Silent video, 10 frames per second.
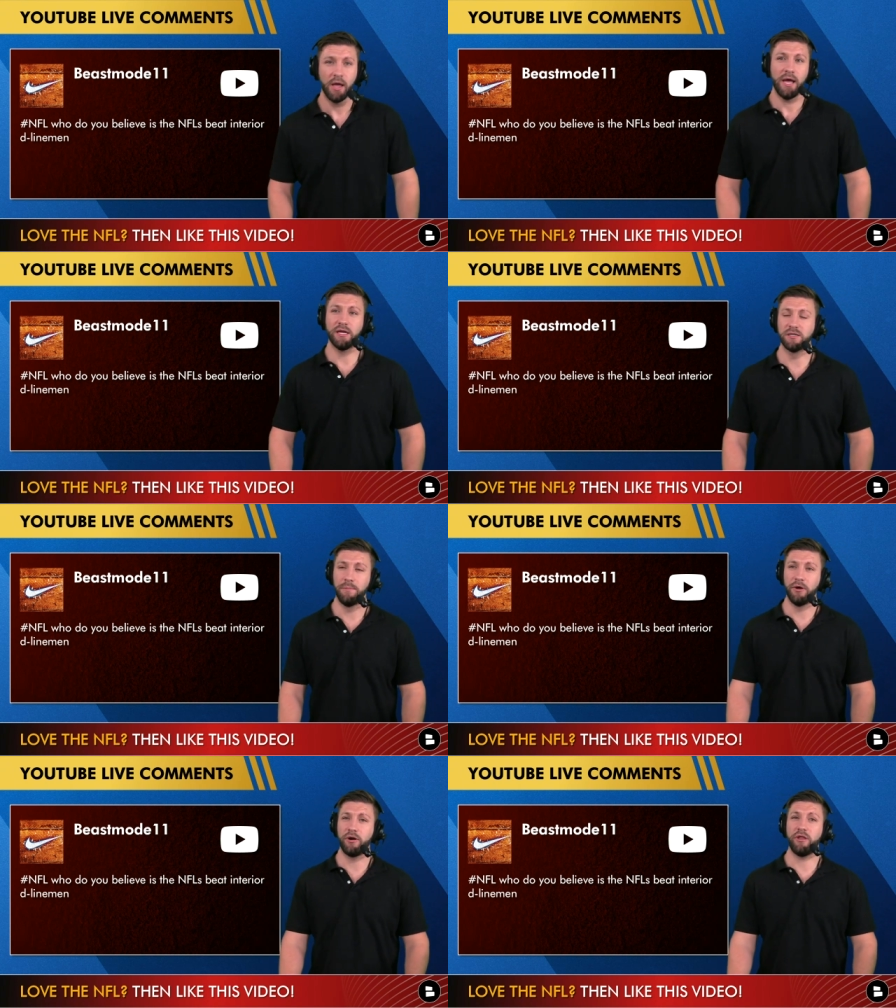His
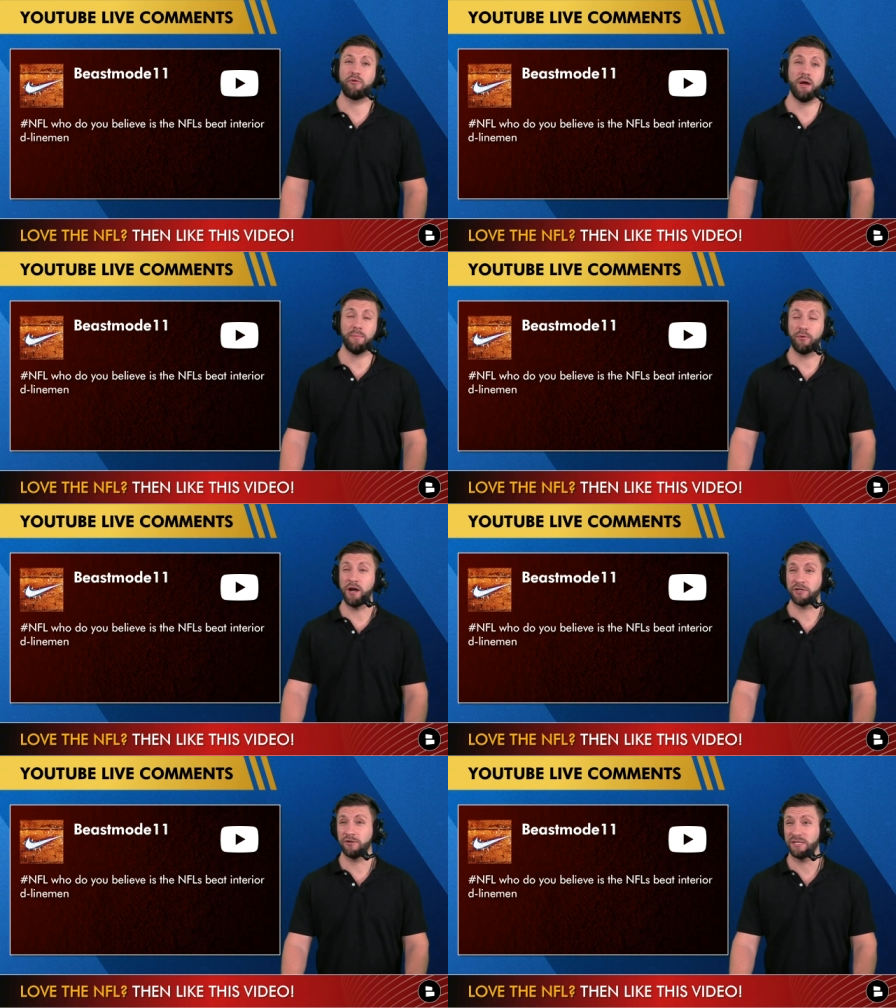ability to create
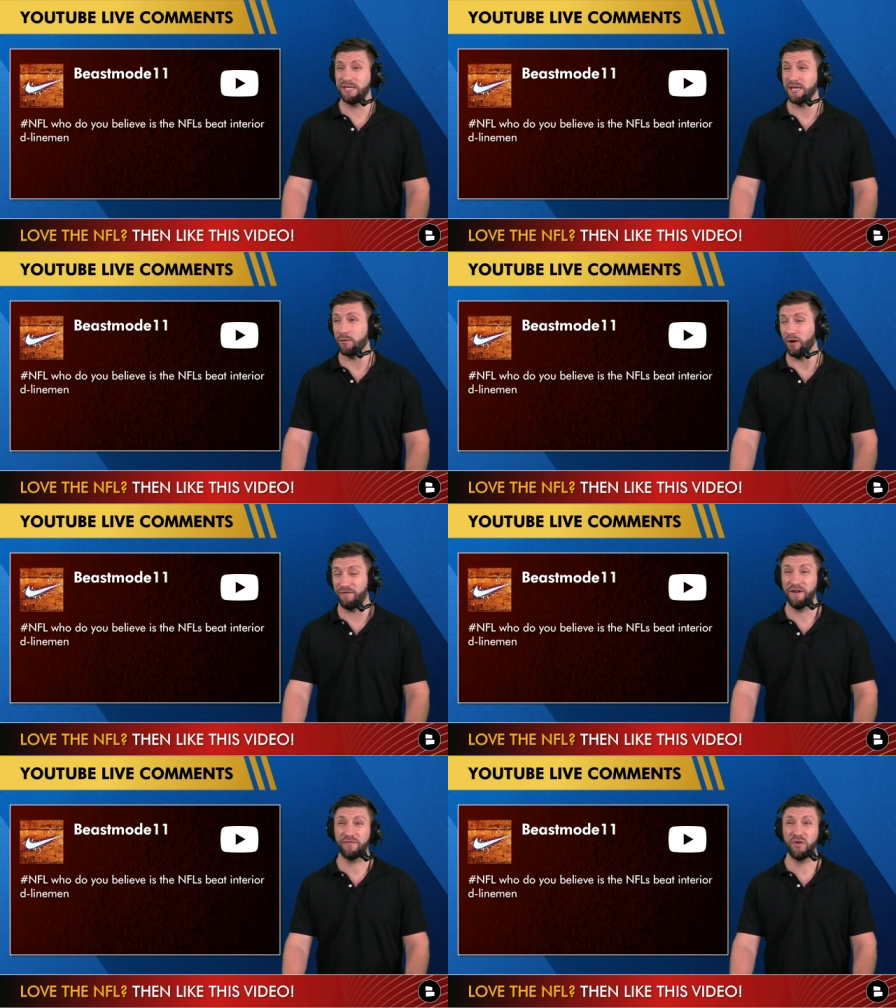pressures, he's had,
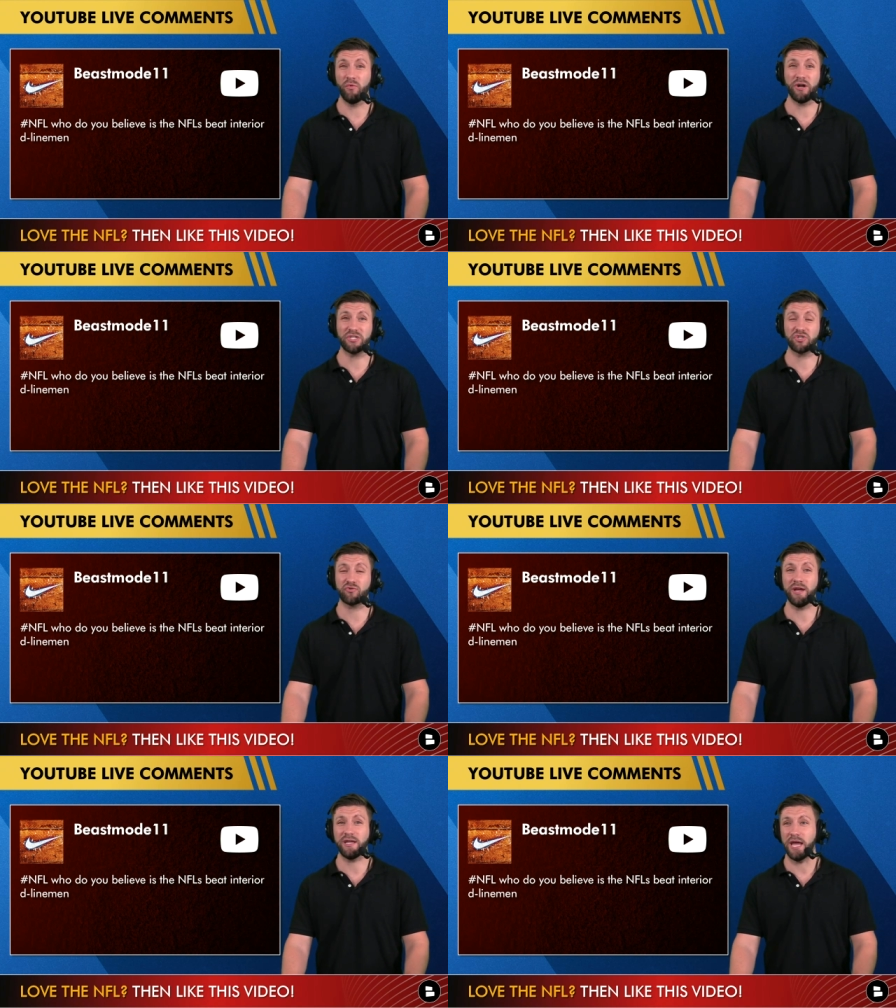what, 51
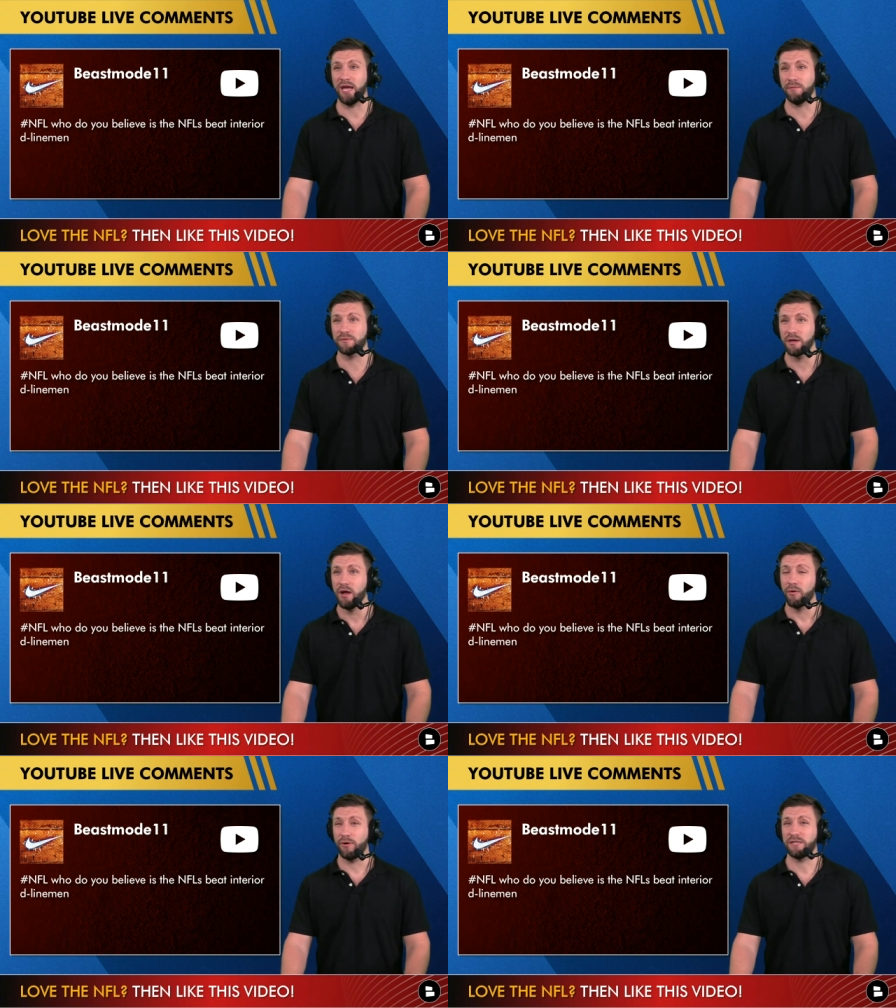straight games
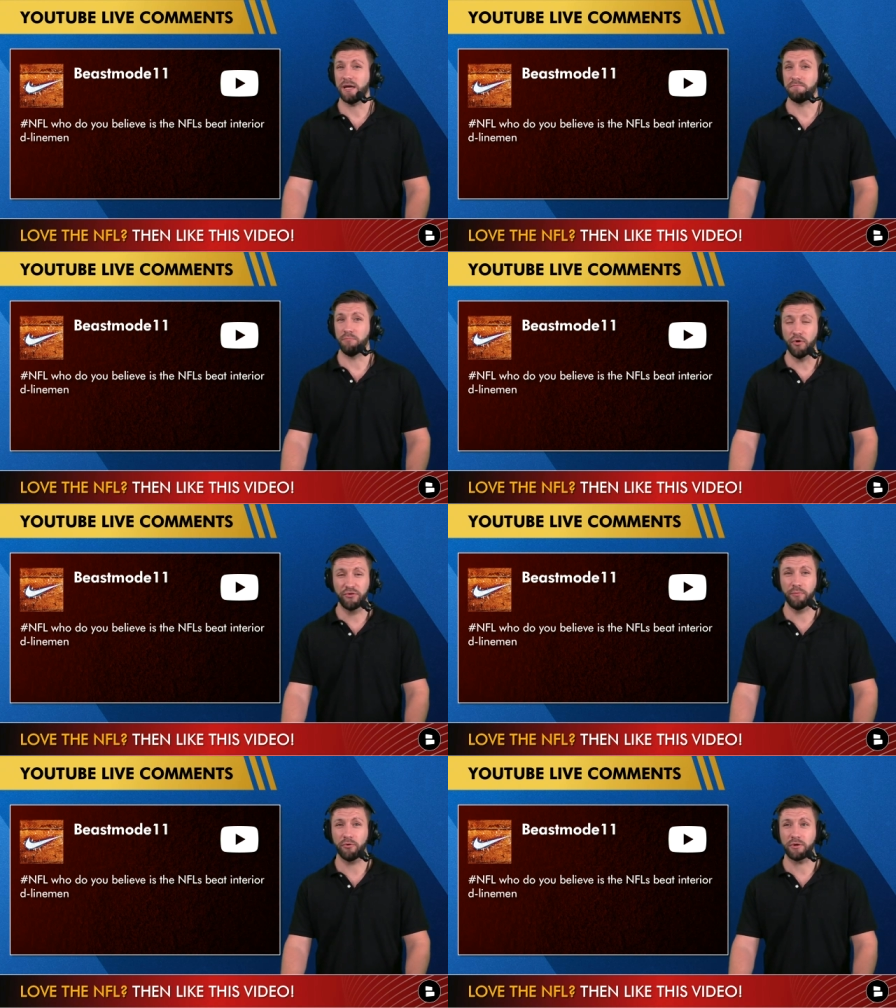where he's had
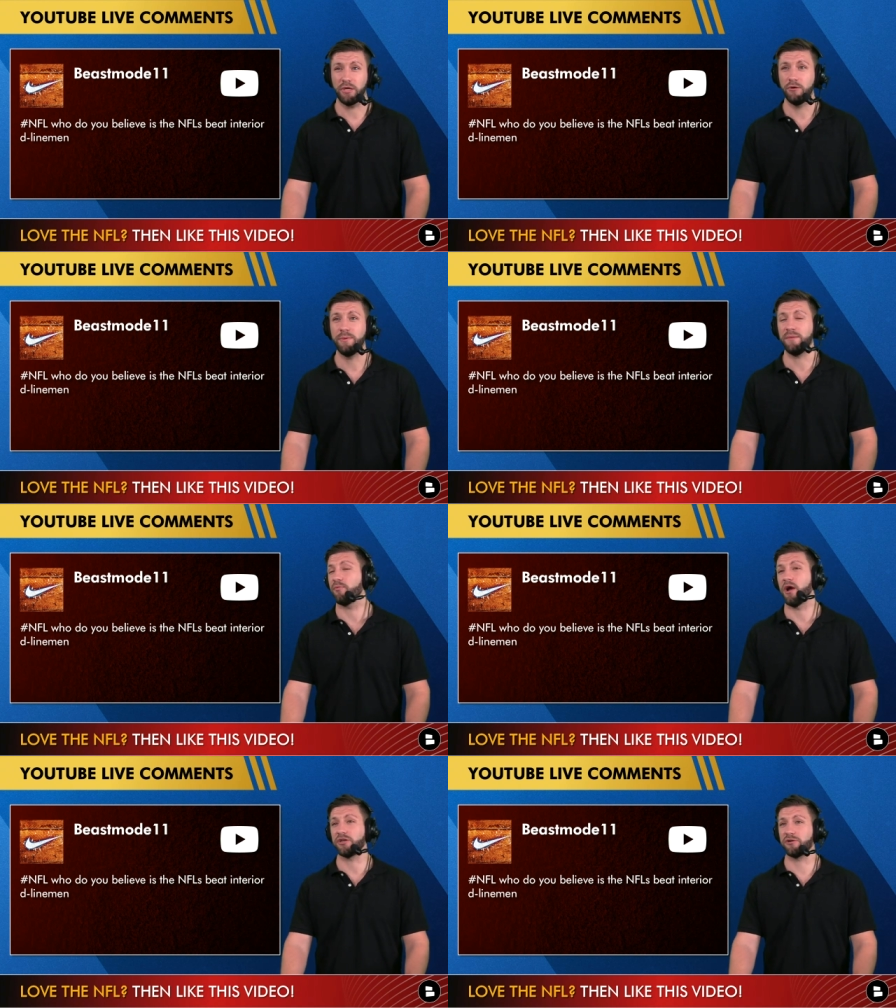multiple QB
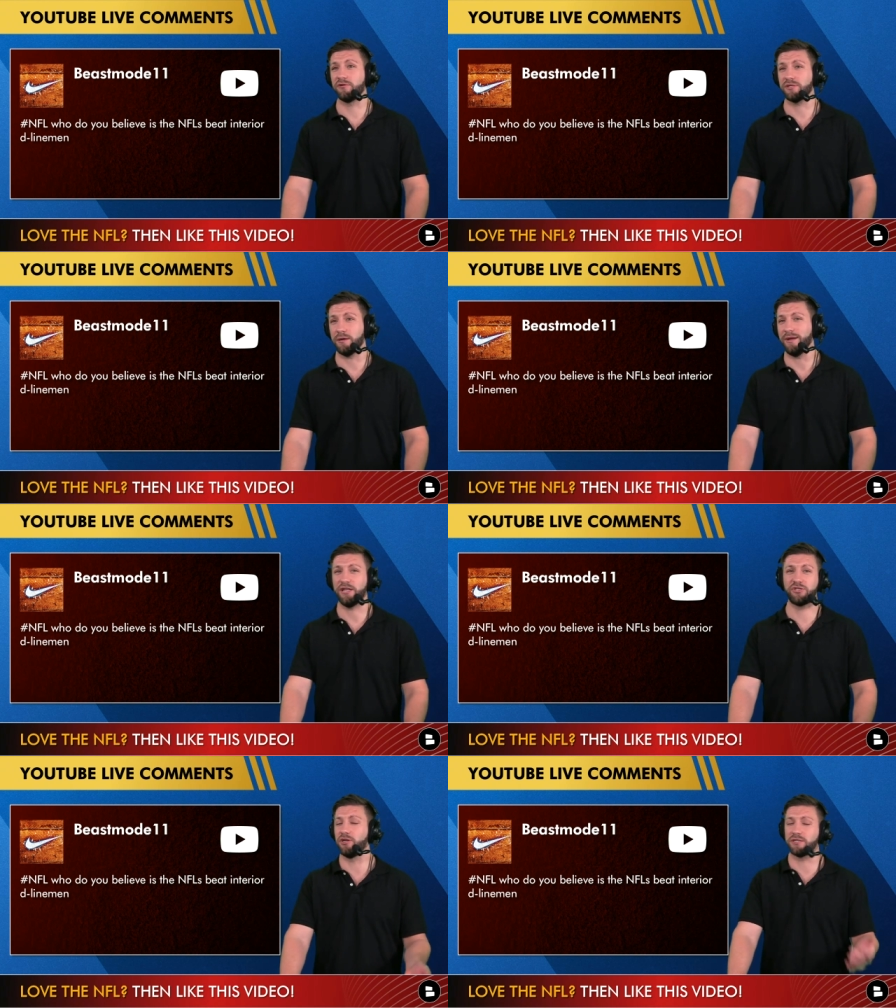pressures? I mean,
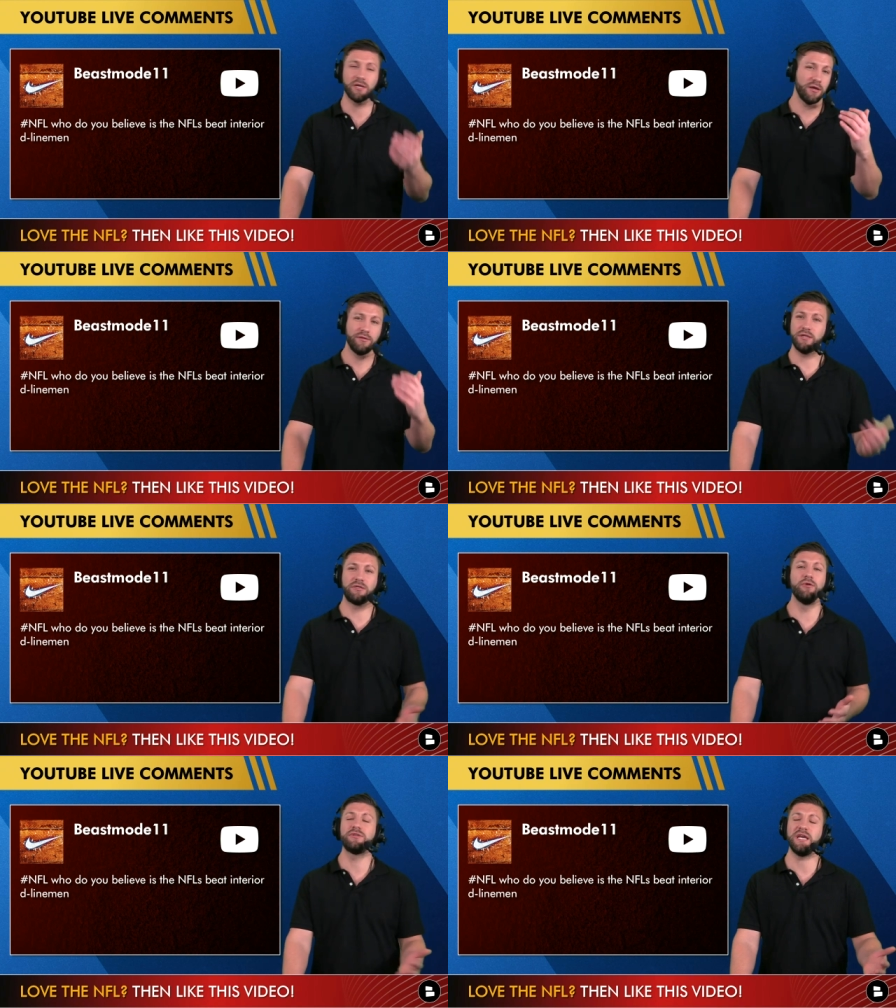it's just the
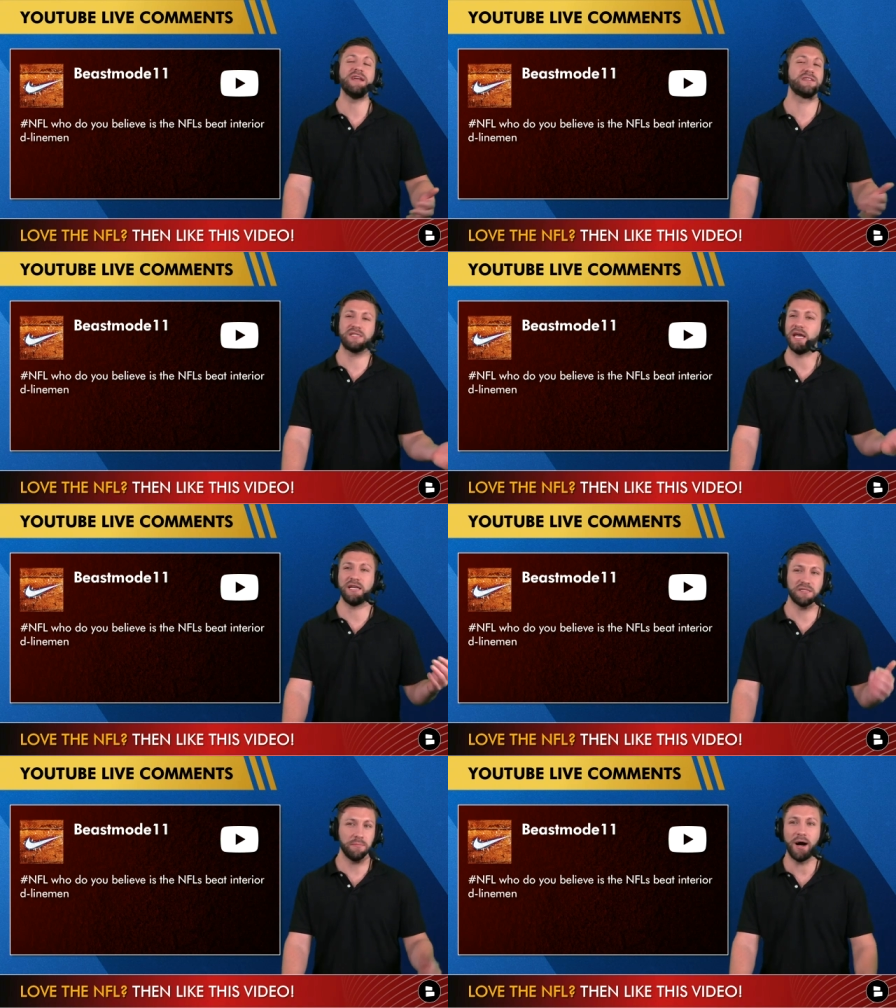dude's insane.
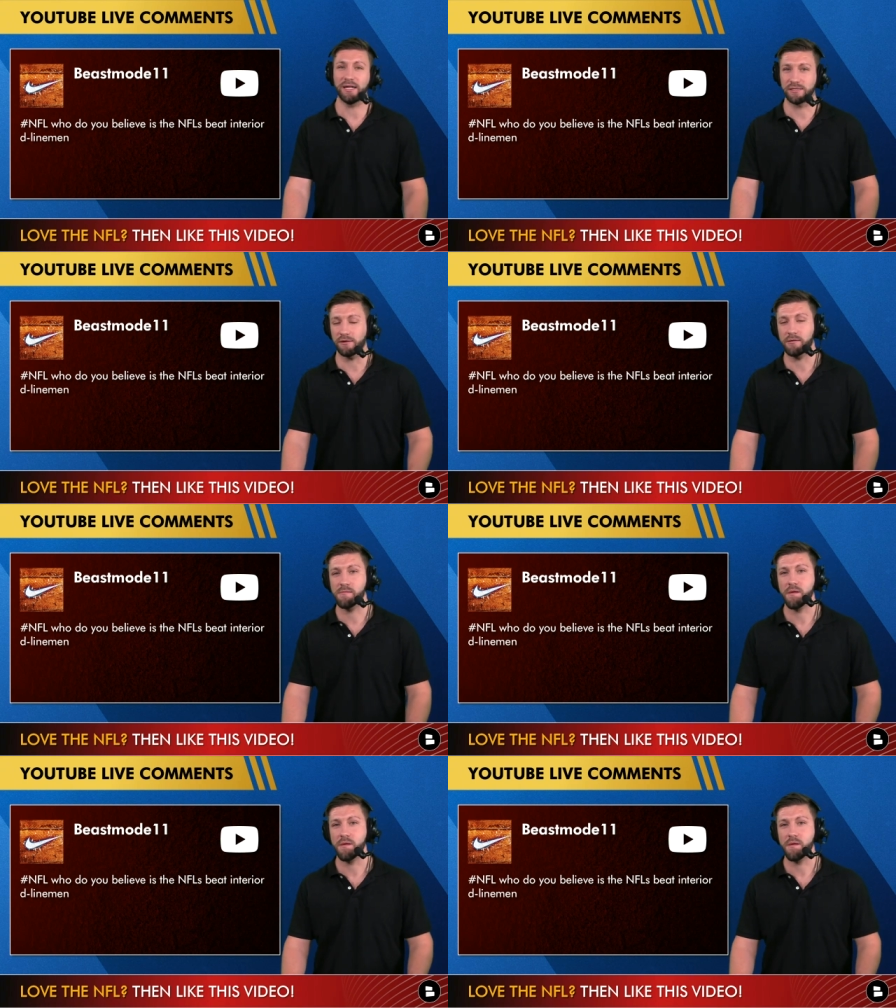He's a monster.